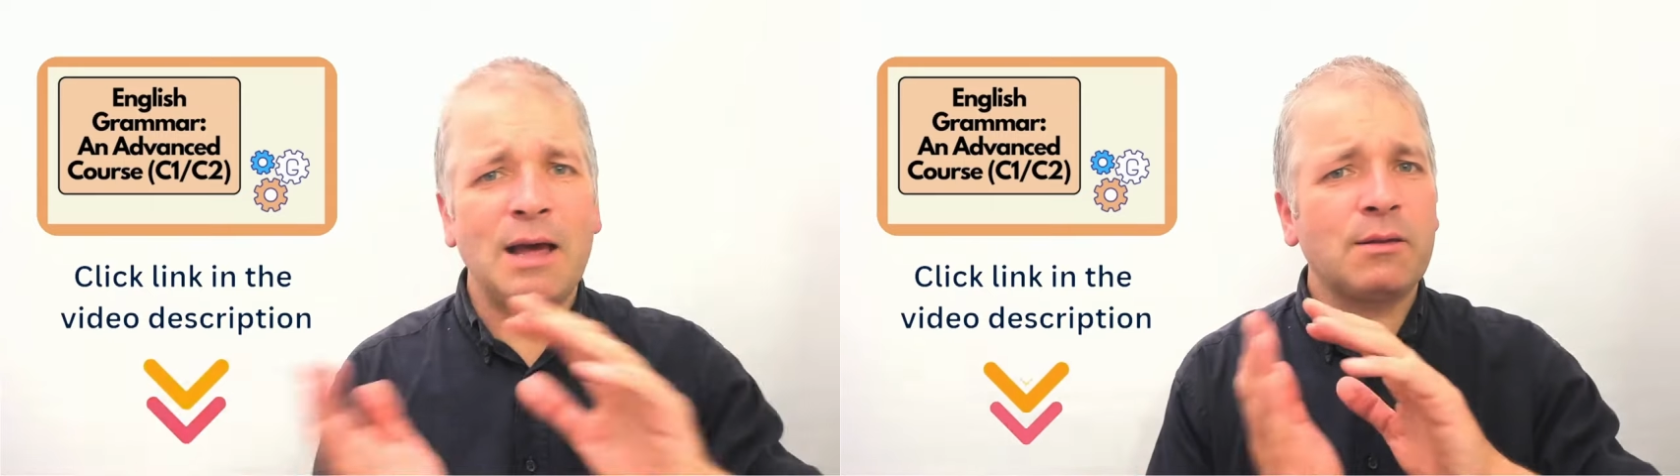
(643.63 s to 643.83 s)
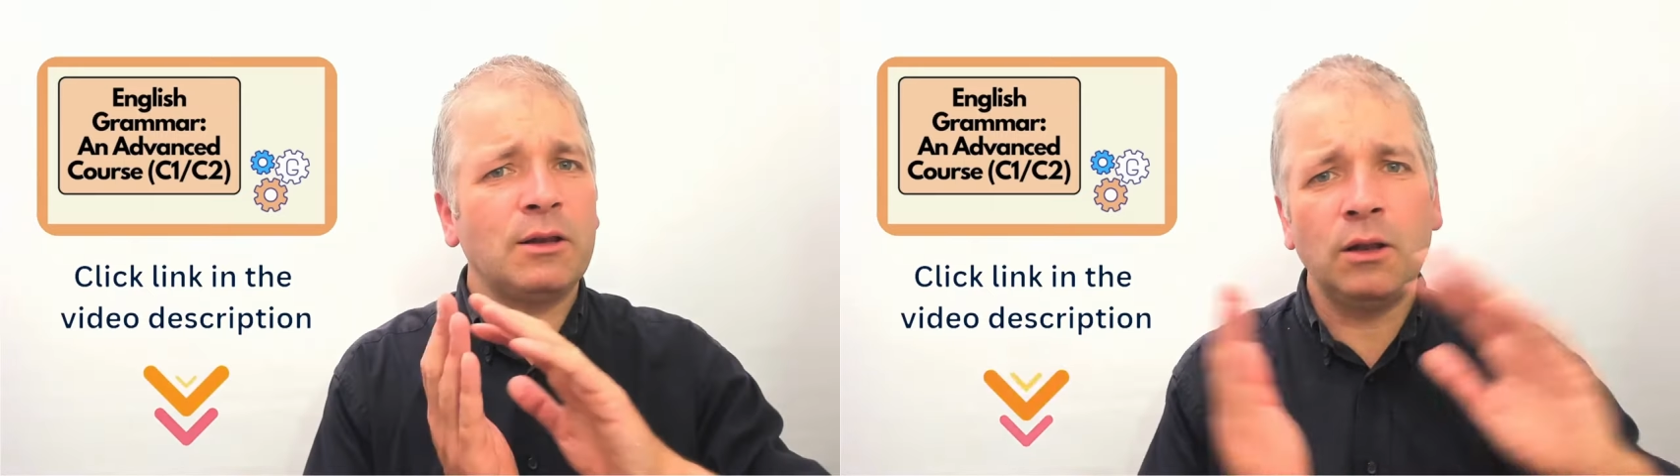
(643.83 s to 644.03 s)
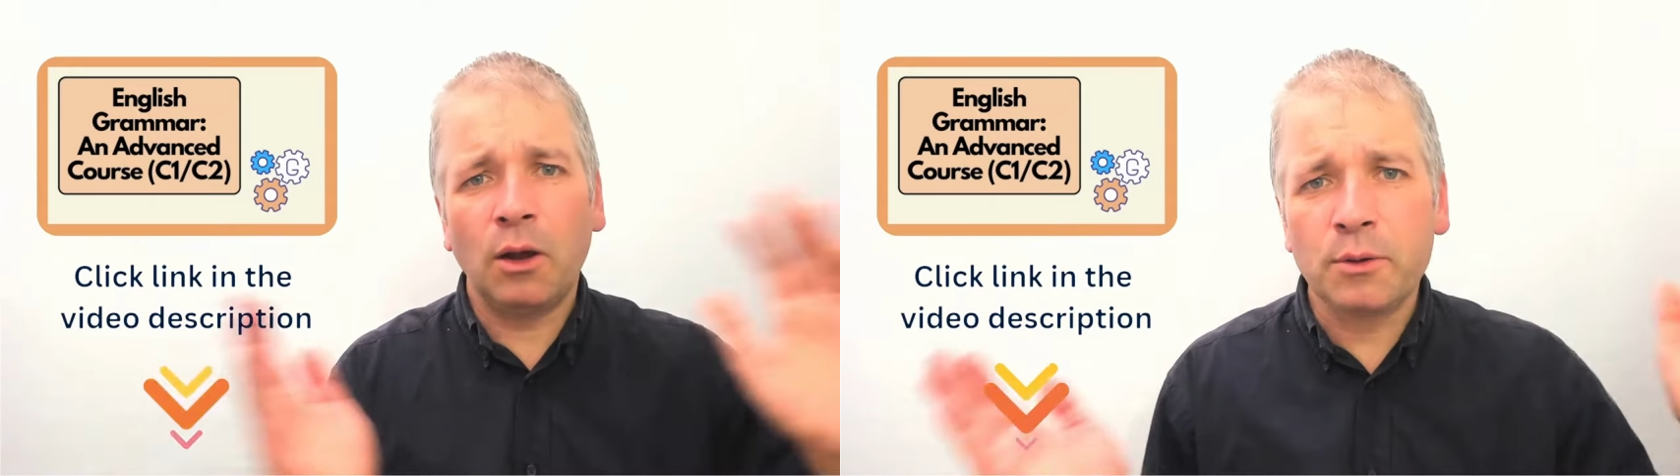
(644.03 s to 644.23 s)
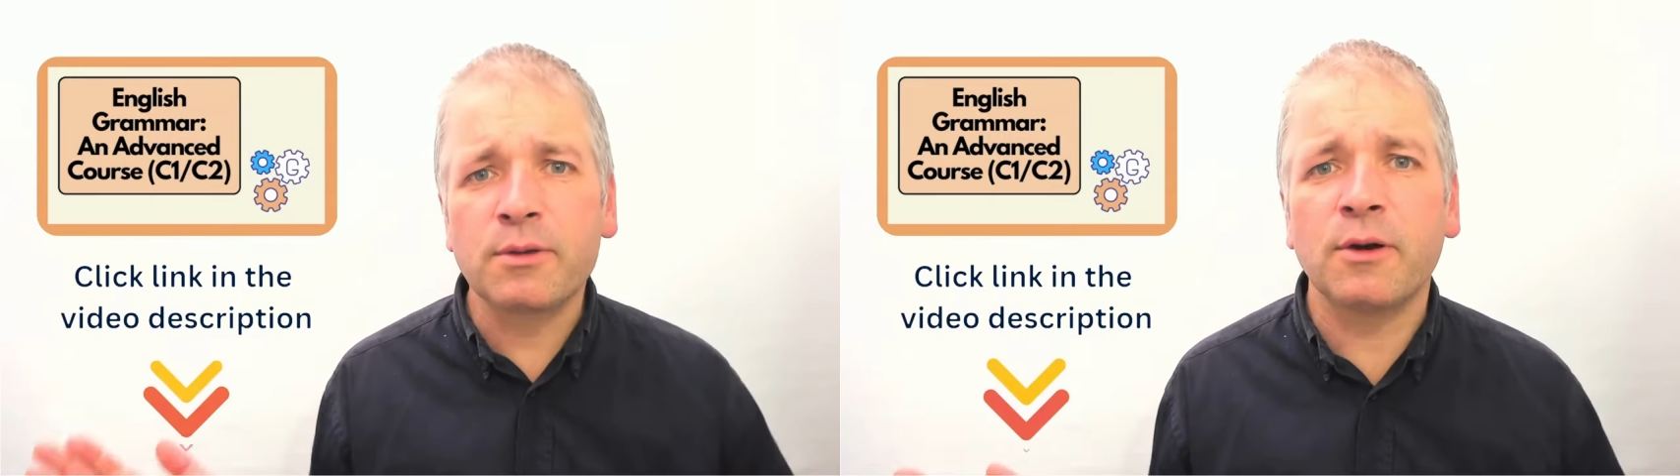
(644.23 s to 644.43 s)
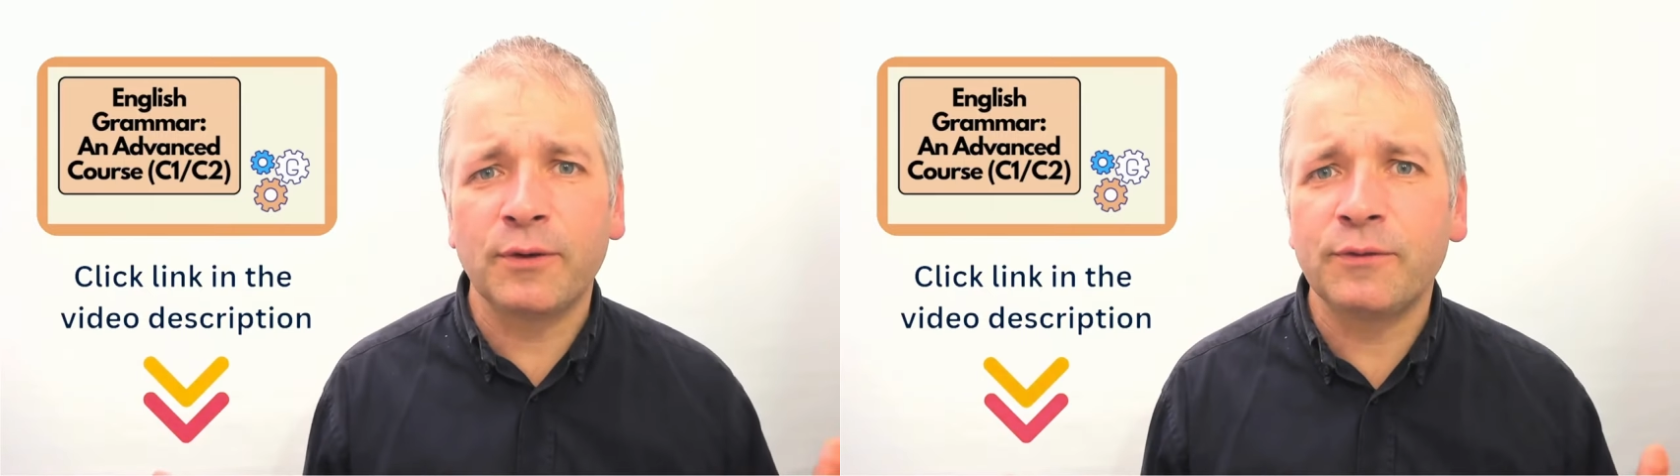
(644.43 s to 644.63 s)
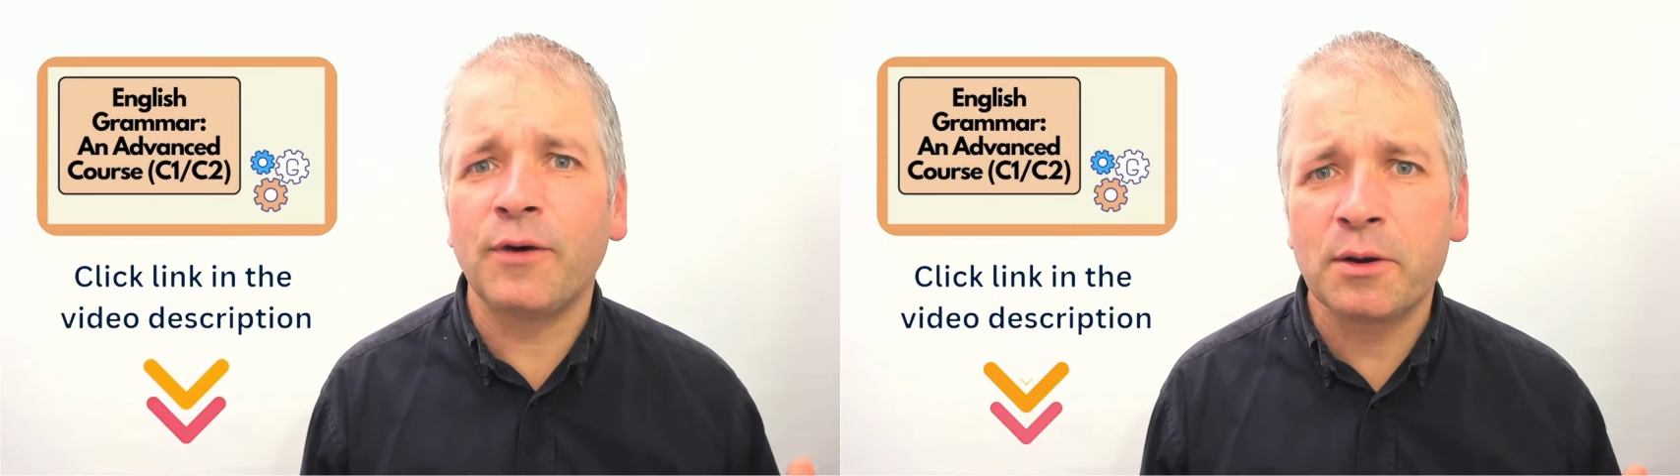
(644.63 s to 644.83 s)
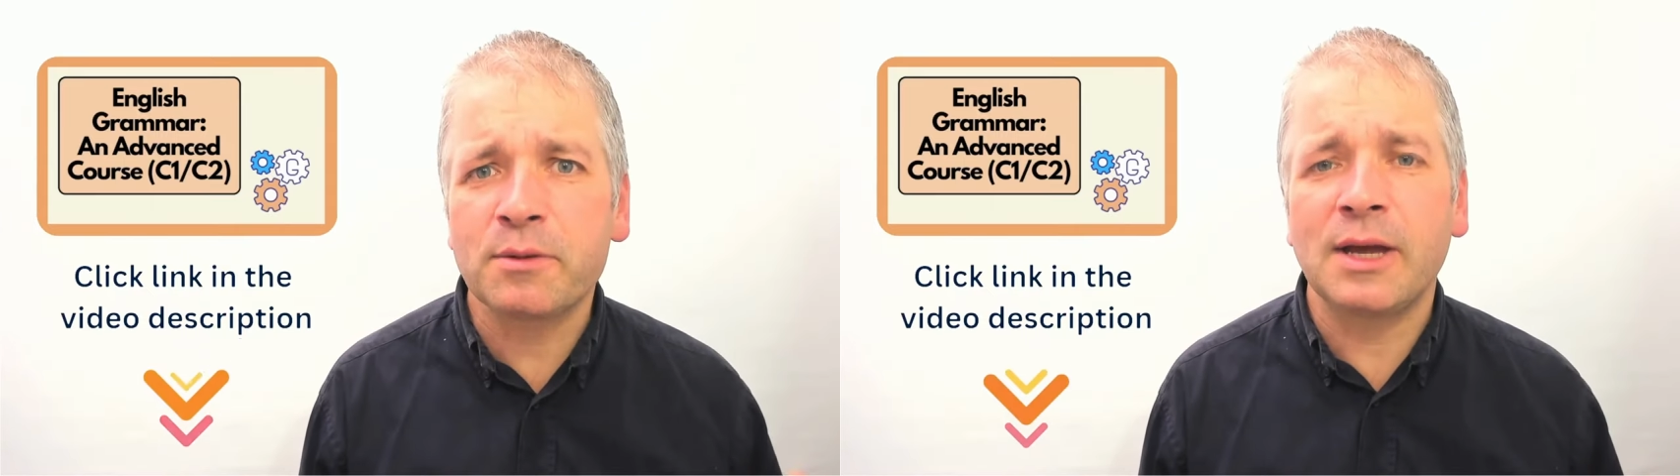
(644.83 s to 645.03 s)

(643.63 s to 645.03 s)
has lots of advanced